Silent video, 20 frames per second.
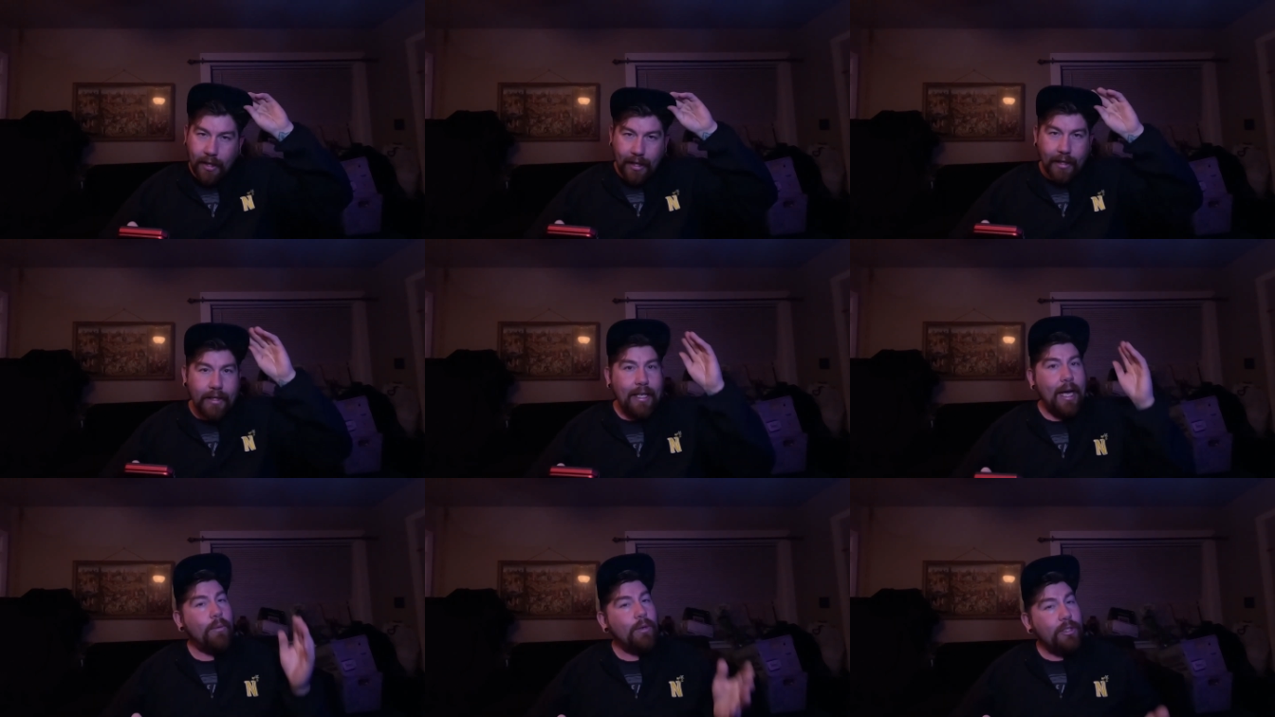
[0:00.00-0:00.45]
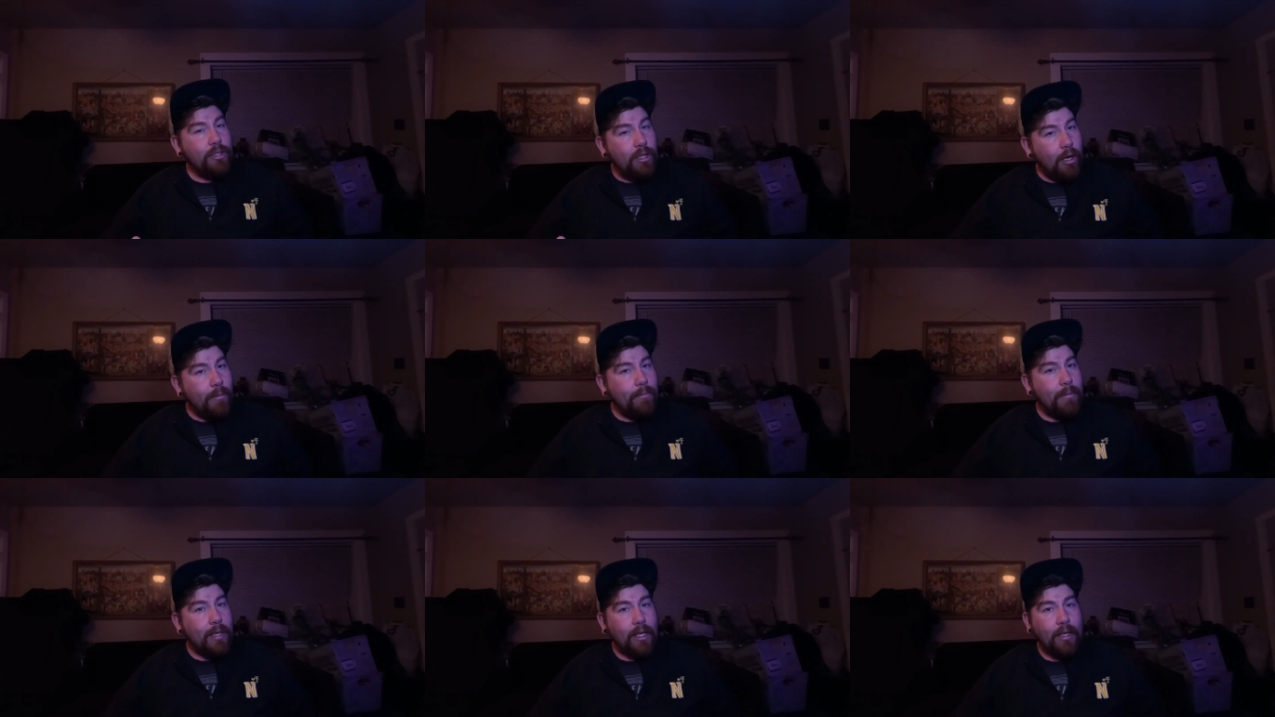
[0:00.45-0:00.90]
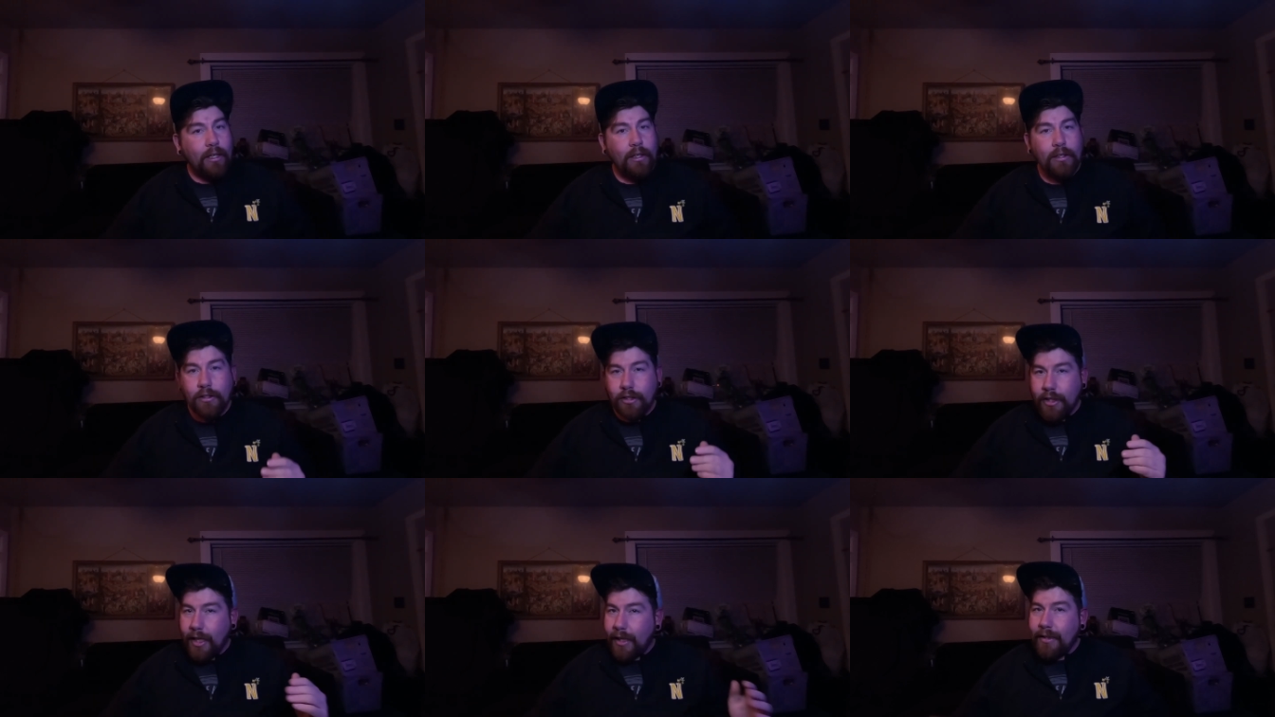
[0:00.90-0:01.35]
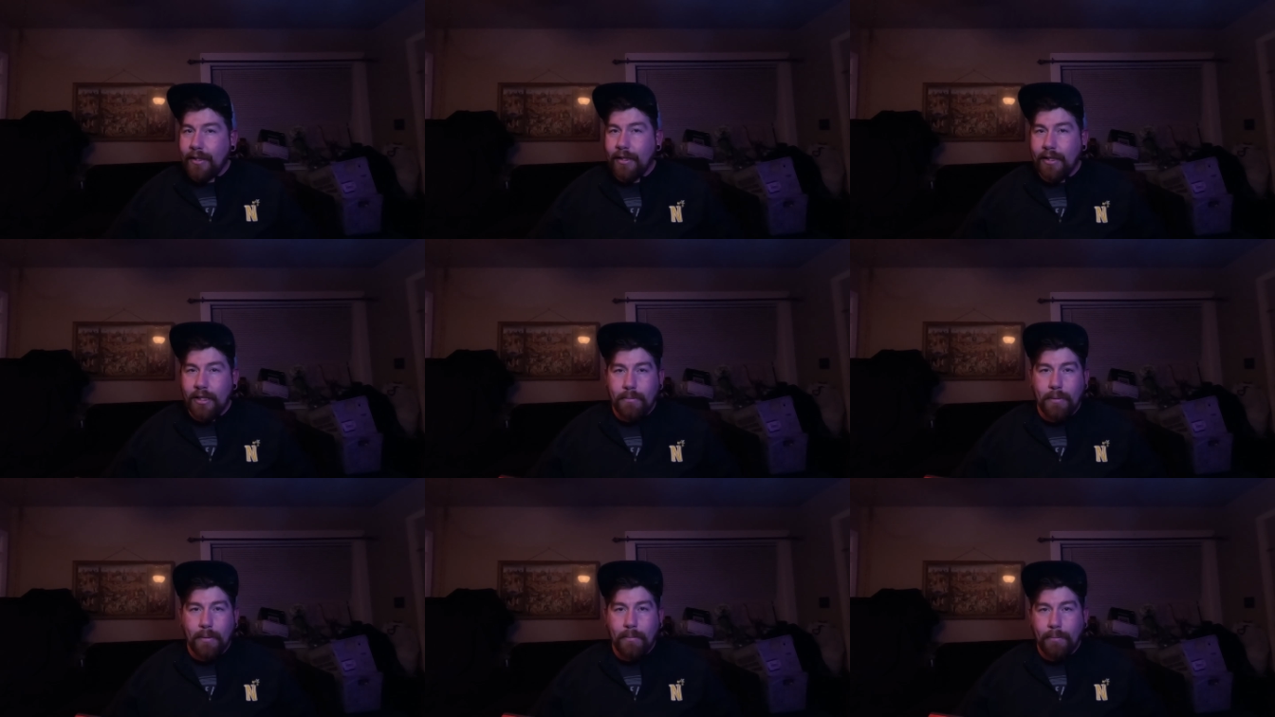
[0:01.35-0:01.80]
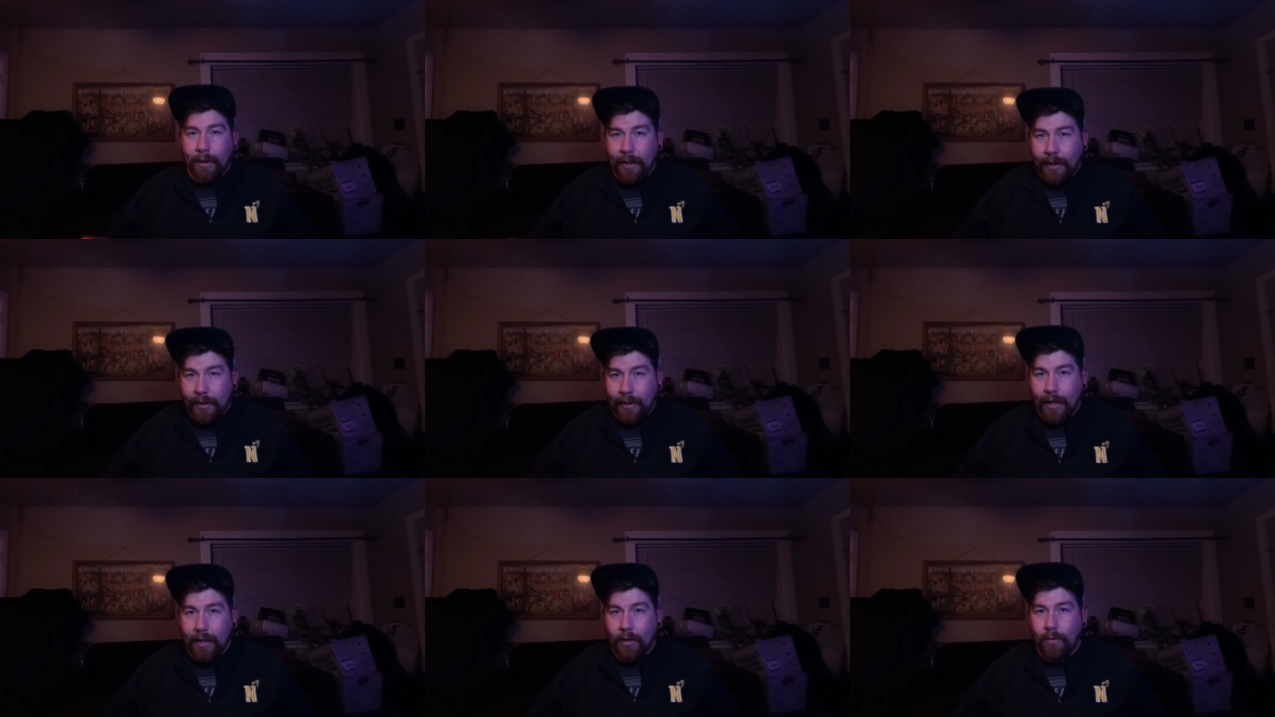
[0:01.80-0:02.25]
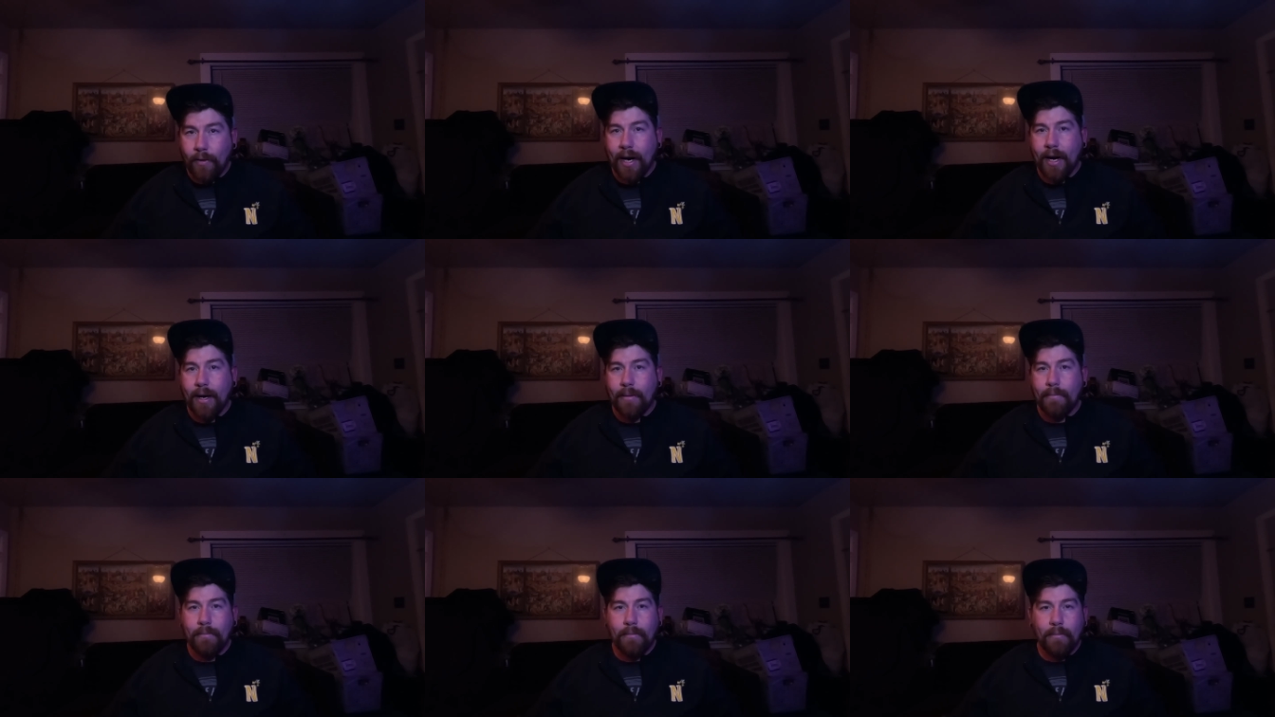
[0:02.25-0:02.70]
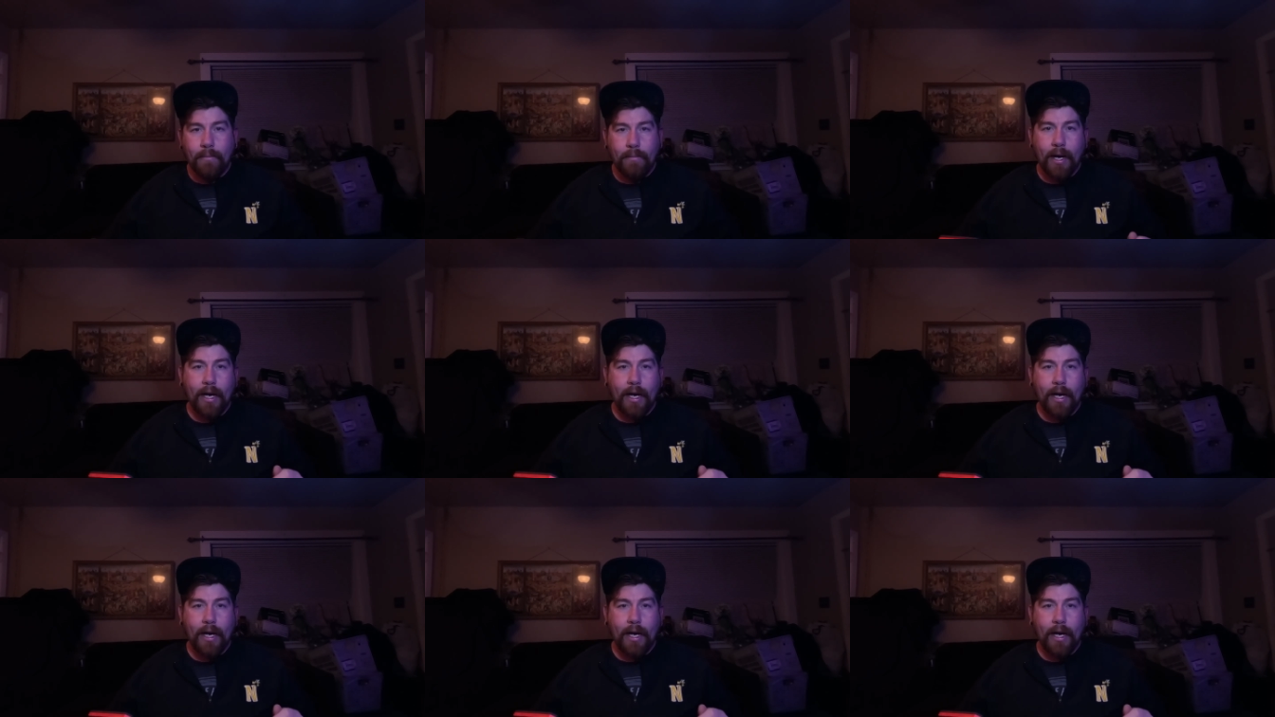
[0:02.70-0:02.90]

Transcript: And that was on me. JT has been playing like crap.